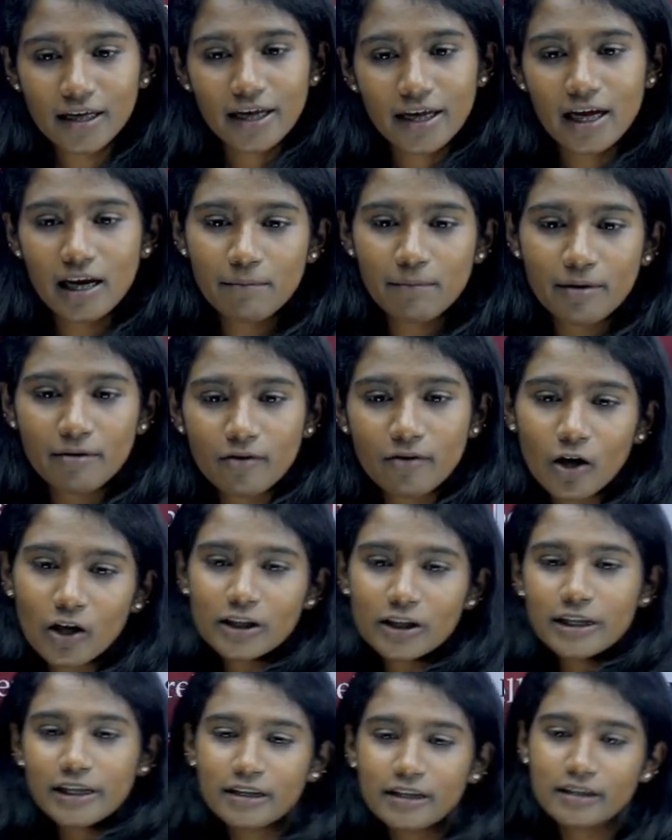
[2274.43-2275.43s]
He'll be
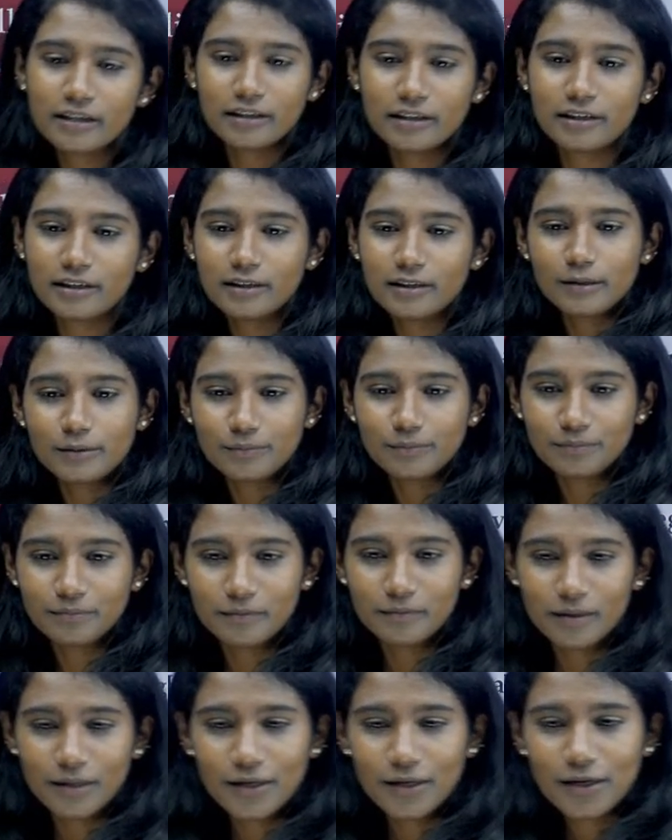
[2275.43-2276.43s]
watching this.
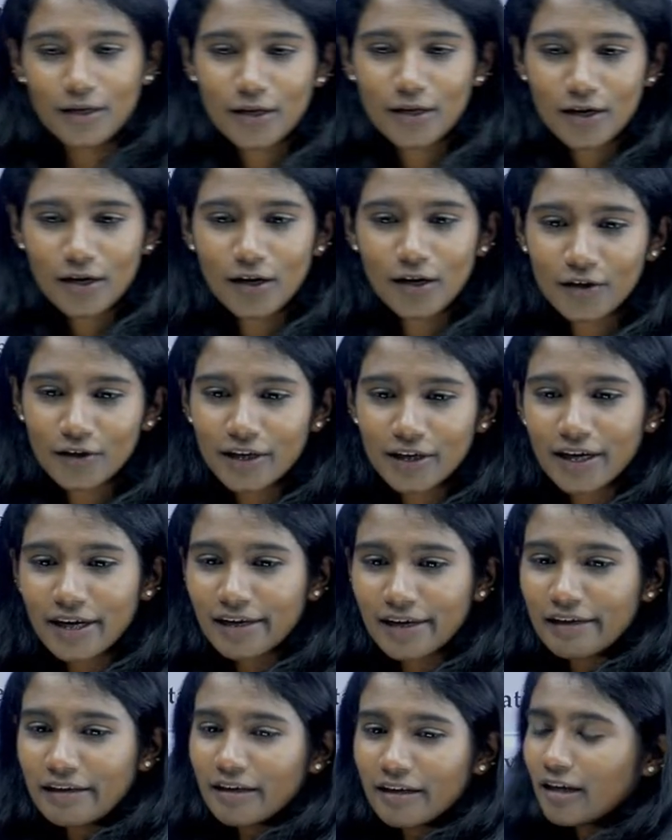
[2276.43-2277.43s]

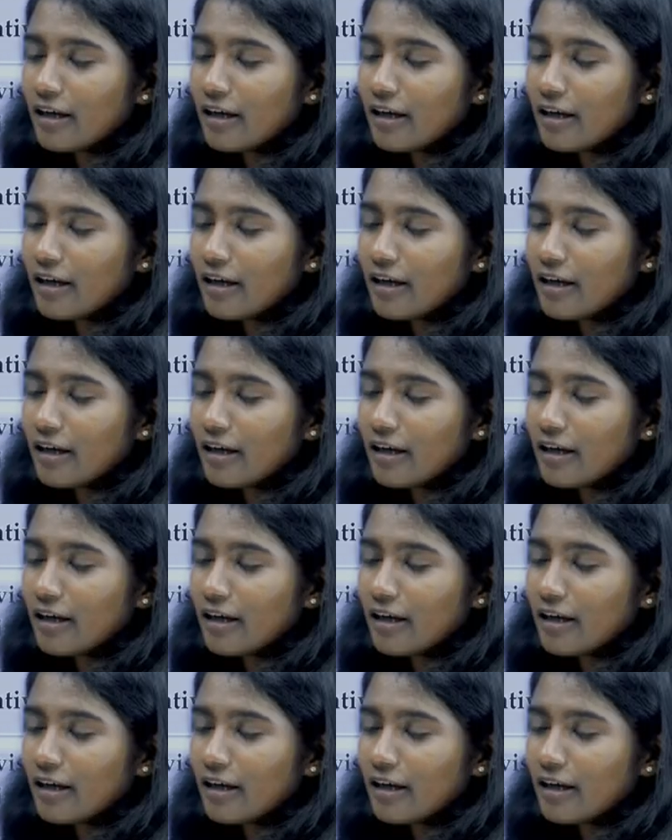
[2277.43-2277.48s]
Okay.